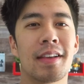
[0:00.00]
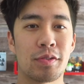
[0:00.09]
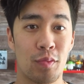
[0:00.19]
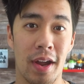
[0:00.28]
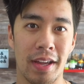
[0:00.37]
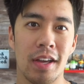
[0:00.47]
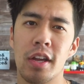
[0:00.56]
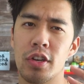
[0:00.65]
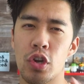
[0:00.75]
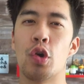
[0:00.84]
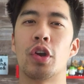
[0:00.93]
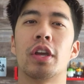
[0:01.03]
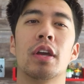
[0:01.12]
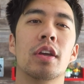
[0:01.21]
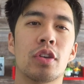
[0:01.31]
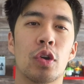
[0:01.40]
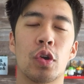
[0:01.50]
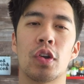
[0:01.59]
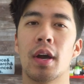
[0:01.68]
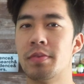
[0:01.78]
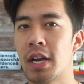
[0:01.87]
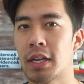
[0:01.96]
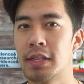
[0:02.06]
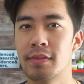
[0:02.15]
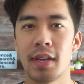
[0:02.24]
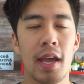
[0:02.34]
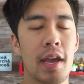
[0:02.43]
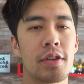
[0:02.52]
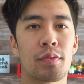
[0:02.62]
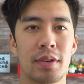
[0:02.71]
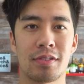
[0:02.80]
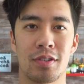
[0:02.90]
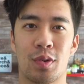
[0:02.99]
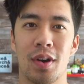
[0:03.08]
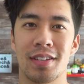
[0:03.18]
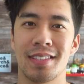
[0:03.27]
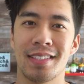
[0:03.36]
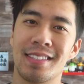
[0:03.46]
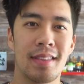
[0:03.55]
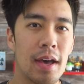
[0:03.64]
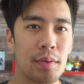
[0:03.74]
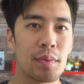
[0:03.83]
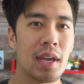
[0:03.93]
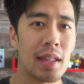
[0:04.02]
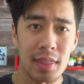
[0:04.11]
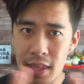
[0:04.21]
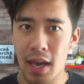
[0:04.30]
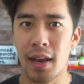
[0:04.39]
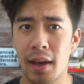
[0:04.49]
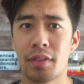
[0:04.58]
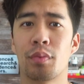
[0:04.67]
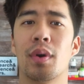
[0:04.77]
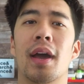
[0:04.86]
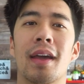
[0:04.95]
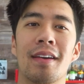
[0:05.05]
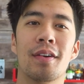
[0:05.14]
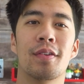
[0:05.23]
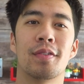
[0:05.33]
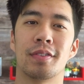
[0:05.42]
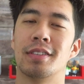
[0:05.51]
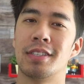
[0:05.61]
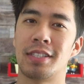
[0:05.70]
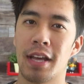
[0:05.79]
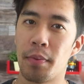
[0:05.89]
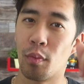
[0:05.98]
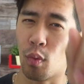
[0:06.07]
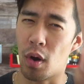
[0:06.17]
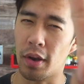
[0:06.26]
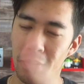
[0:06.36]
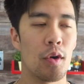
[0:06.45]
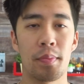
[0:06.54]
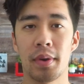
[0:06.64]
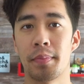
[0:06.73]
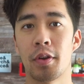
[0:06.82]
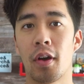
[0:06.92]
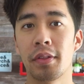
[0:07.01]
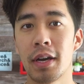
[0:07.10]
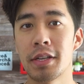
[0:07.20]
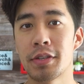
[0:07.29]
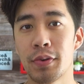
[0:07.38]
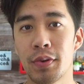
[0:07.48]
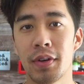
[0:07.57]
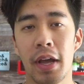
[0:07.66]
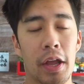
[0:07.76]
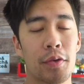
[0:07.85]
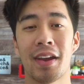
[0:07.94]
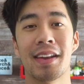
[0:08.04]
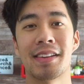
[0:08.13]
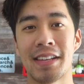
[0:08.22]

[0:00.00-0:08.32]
That's right, knowing your objectives and your research questions. Now that we got that out of the way, step 1. Open up your online tool and create a